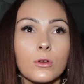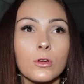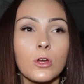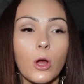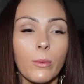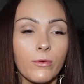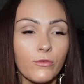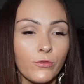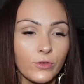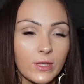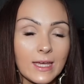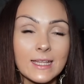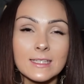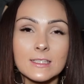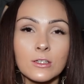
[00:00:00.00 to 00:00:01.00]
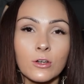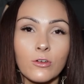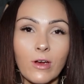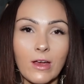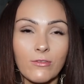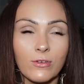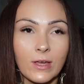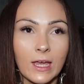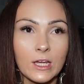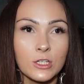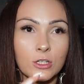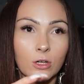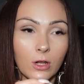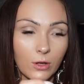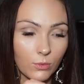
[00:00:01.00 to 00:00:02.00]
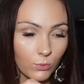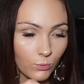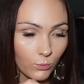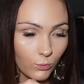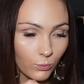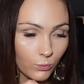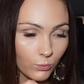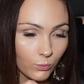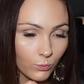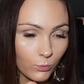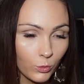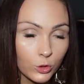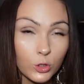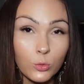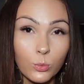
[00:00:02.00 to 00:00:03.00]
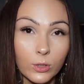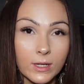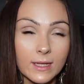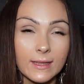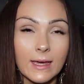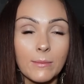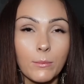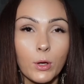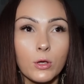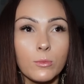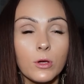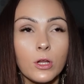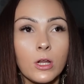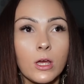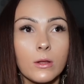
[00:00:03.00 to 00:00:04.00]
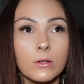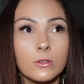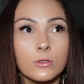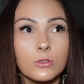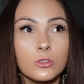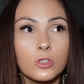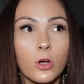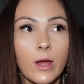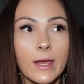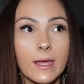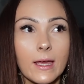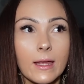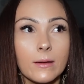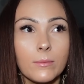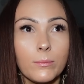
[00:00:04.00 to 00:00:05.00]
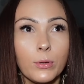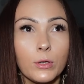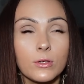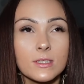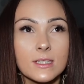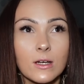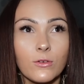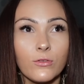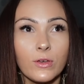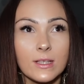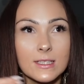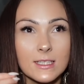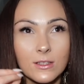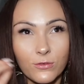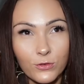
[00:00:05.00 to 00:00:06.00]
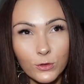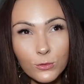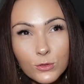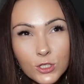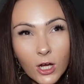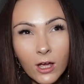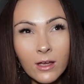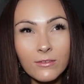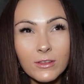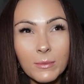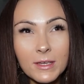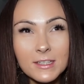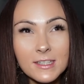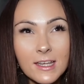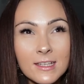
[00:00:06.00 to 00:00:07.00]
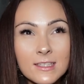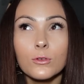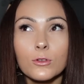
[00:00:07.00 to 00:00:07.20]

going for the instant gratification like what you want in that moment and try and put yourself into the future if that makes sense